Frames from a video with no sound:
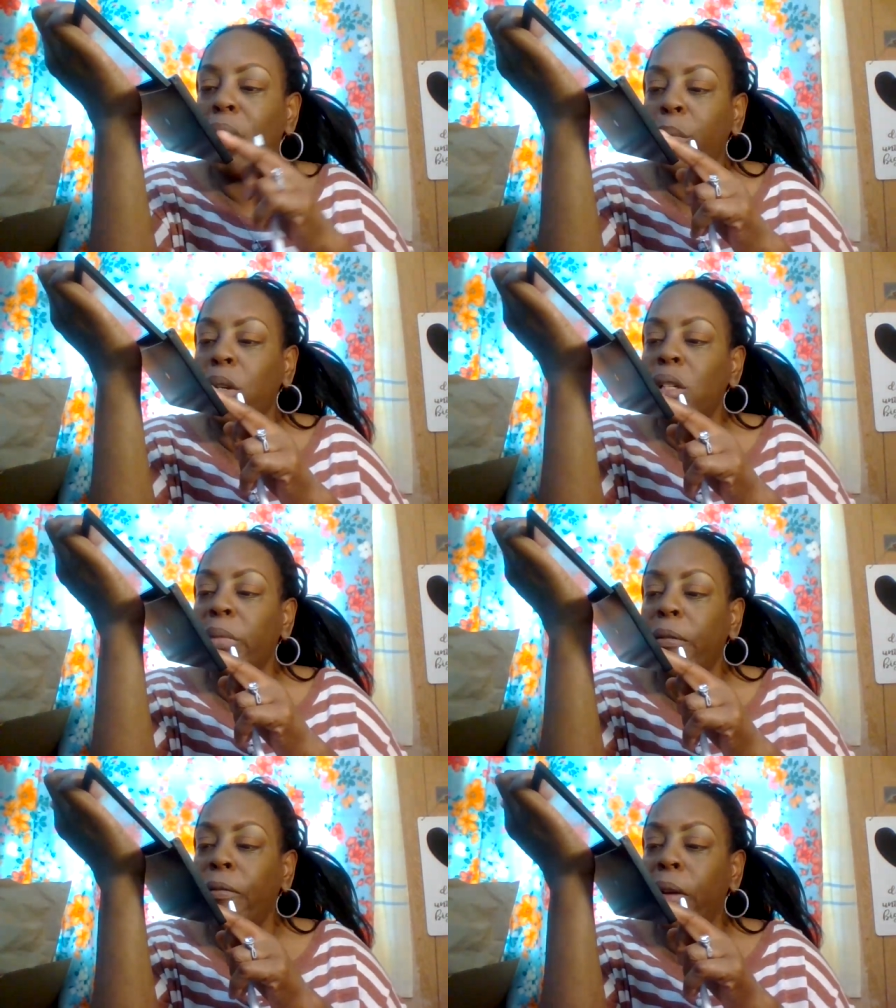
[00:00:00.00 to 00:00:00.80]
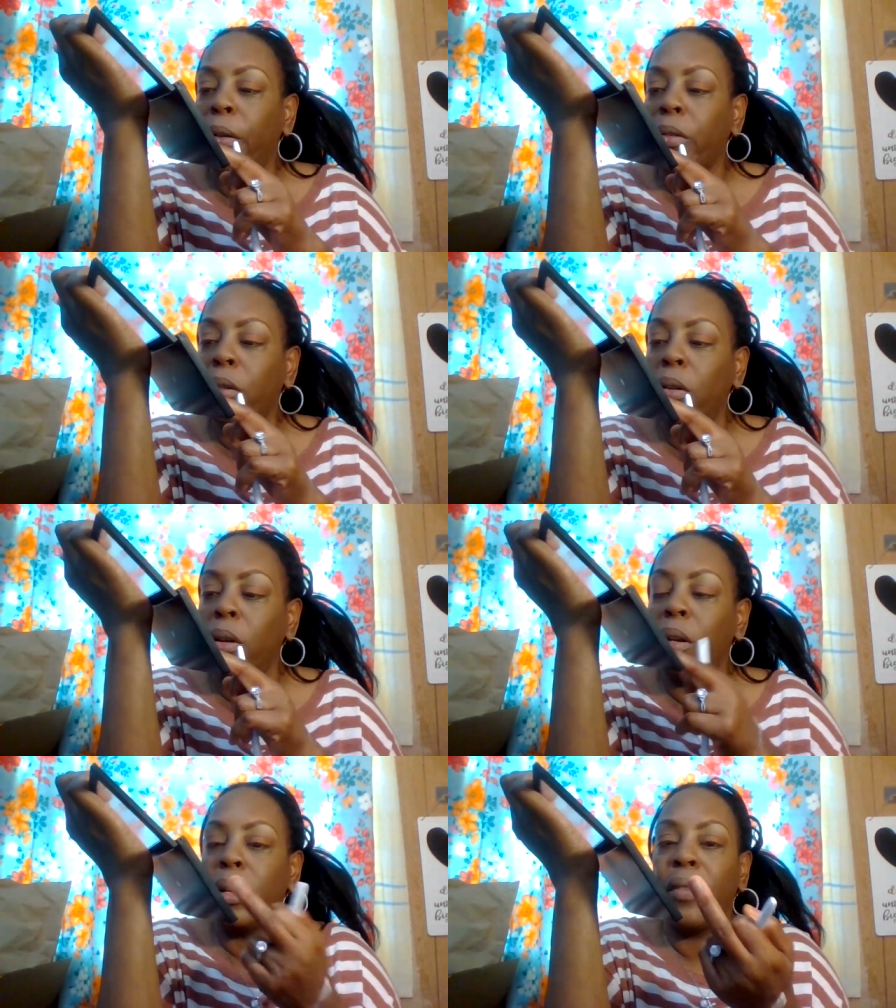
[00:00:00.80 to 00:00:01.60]
I'm going to use my finger so you
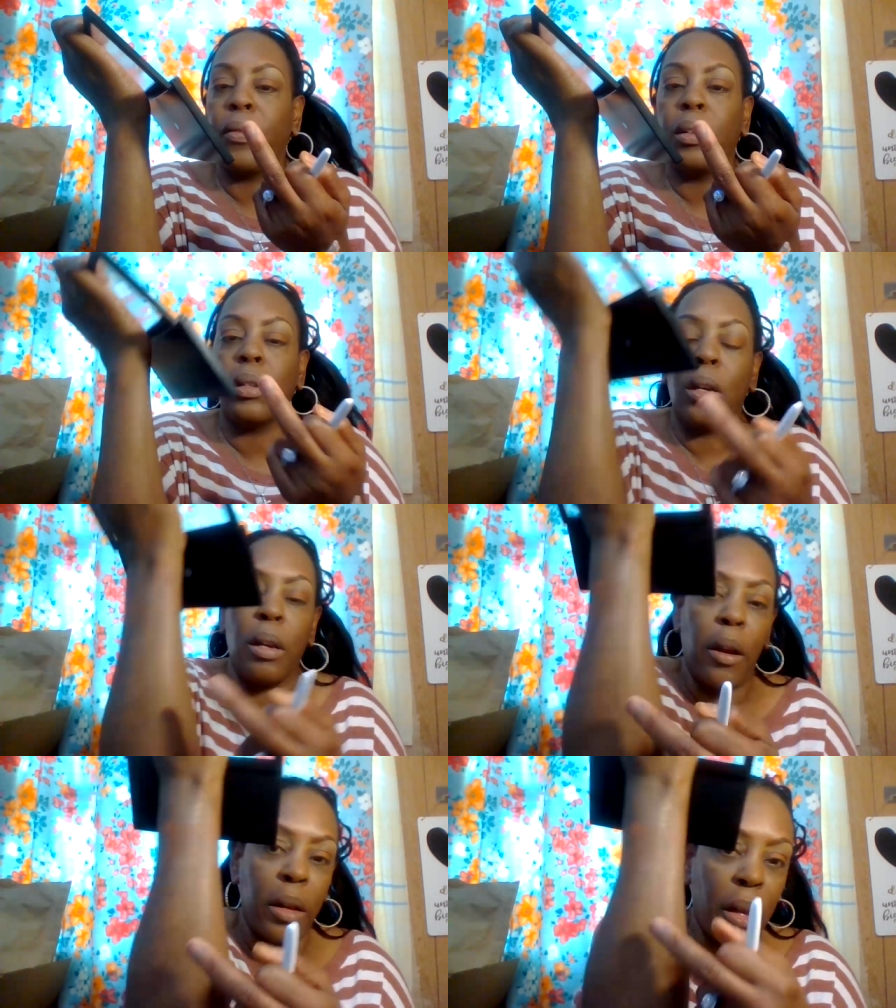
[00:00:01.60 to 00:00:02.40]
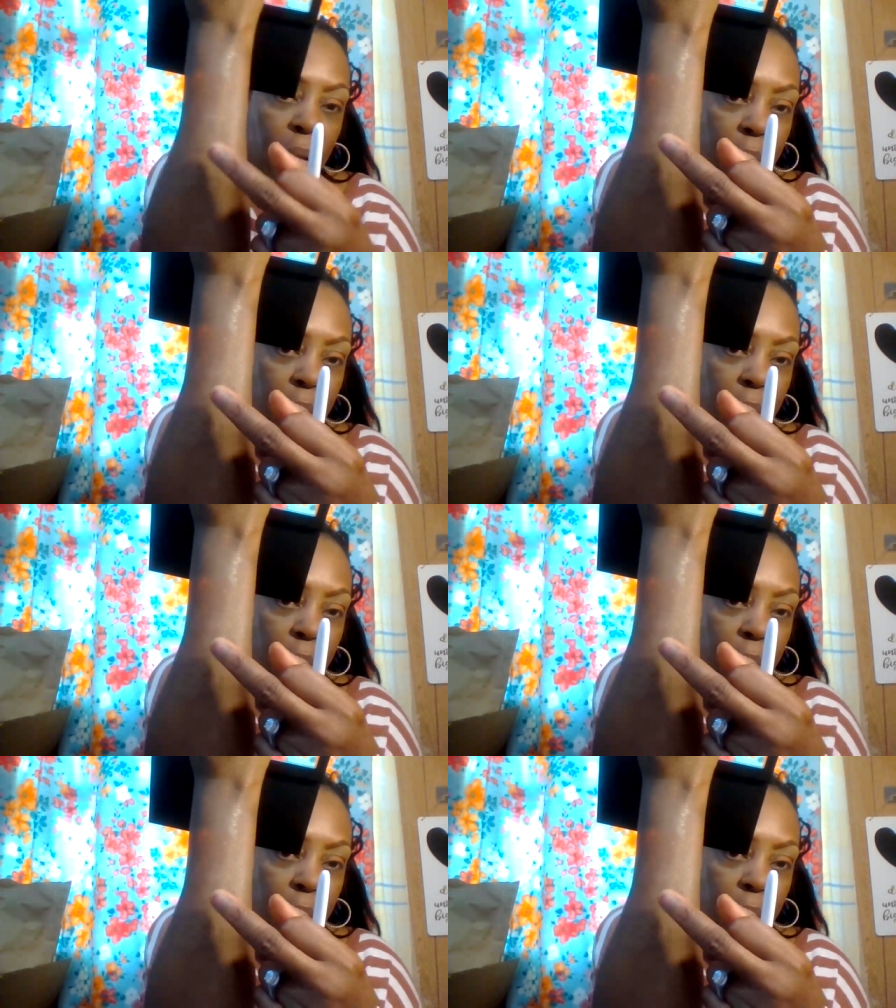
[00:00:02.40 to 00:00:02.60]
can definitely see it there you go